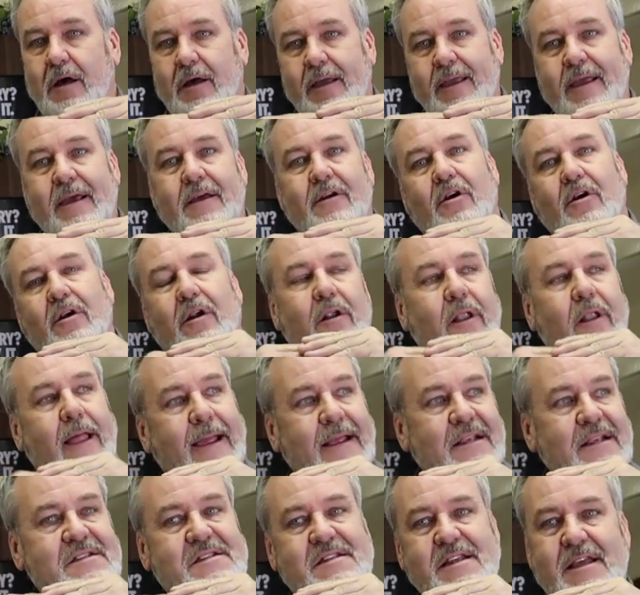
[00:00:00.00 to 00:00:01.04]

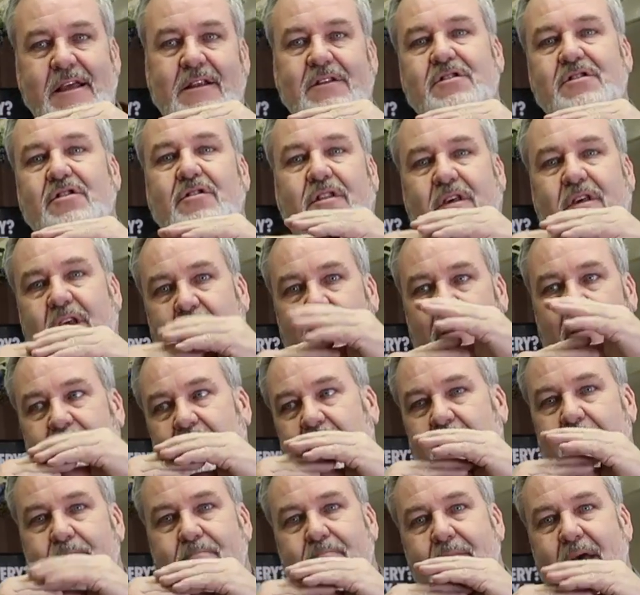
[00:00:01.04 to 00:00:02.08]
interlace into
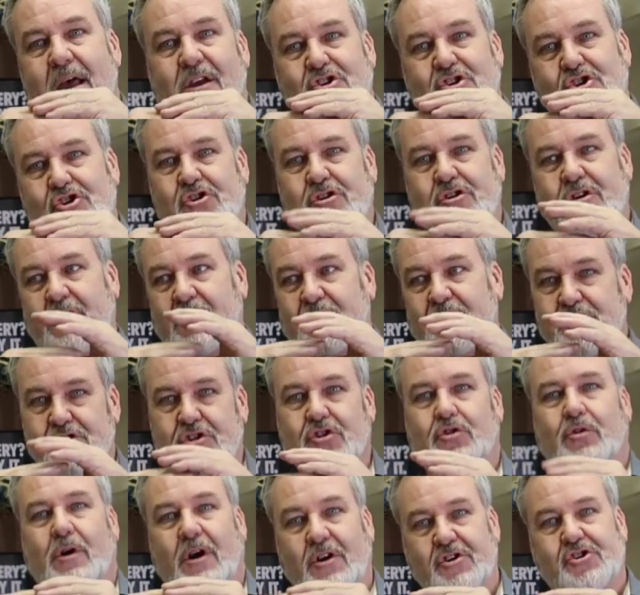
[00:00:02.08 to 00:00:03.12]
the mesh
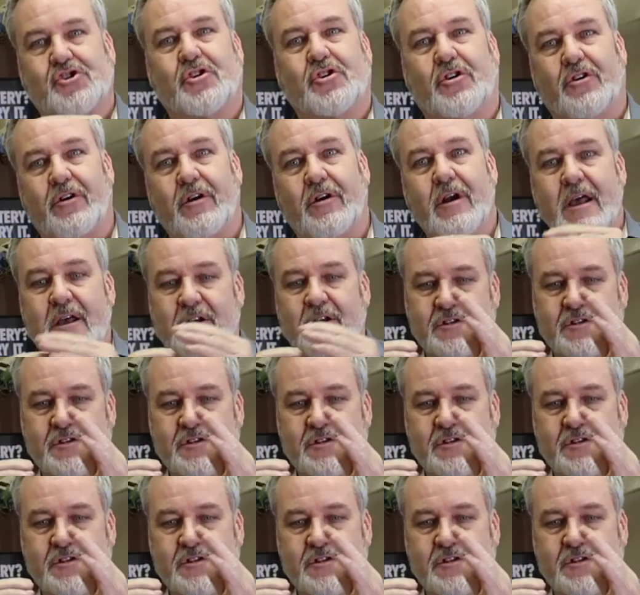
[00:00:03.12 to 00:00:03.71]
structure,